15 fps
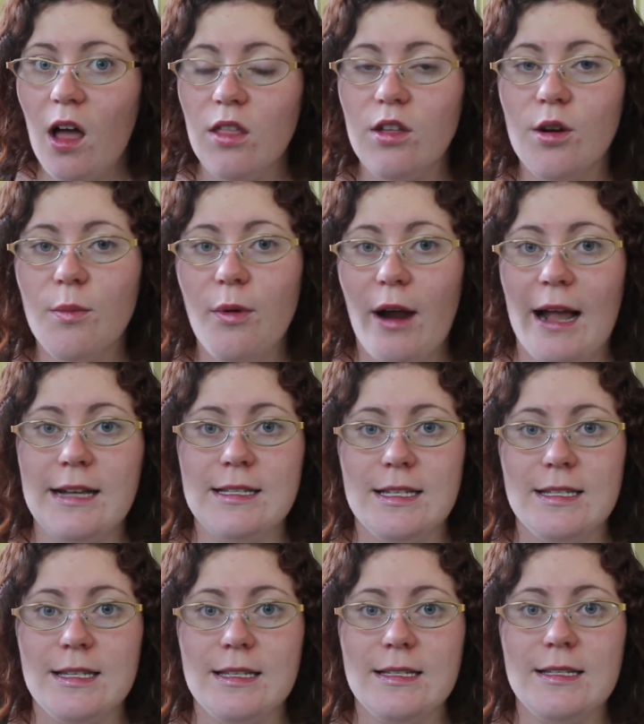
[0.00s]
other
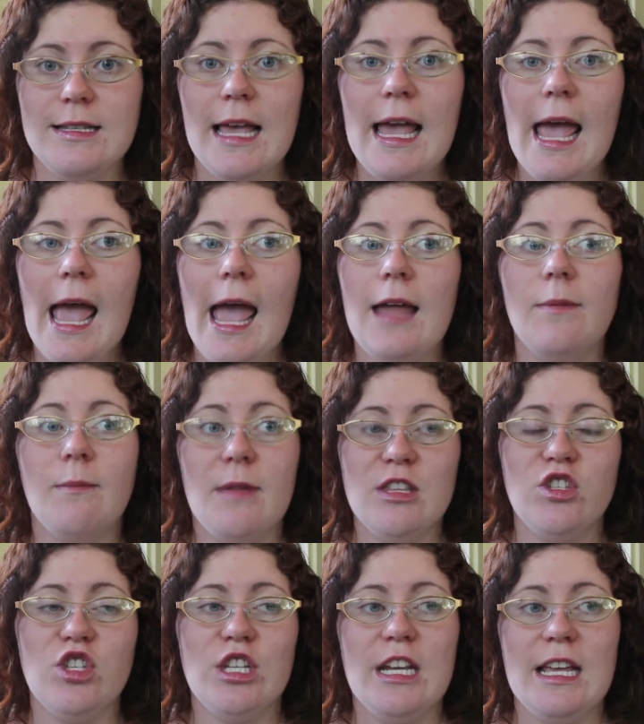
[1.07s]
practices and
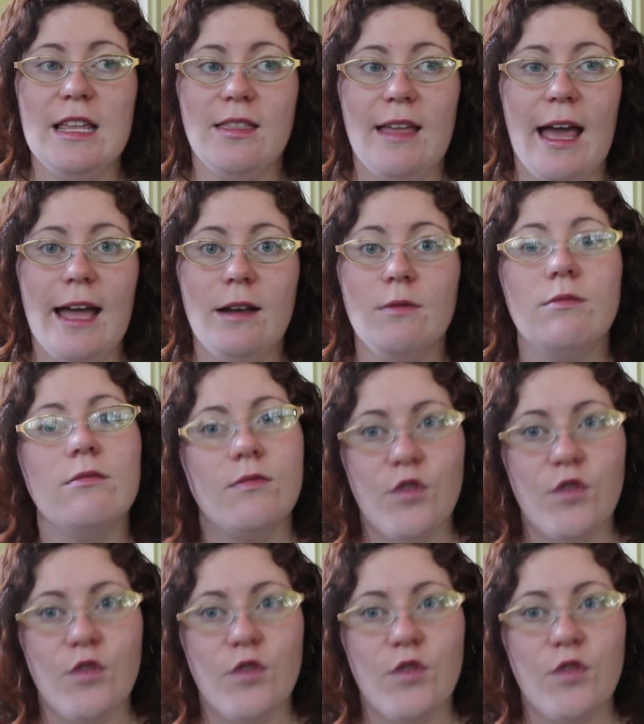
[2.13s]
mentioning that,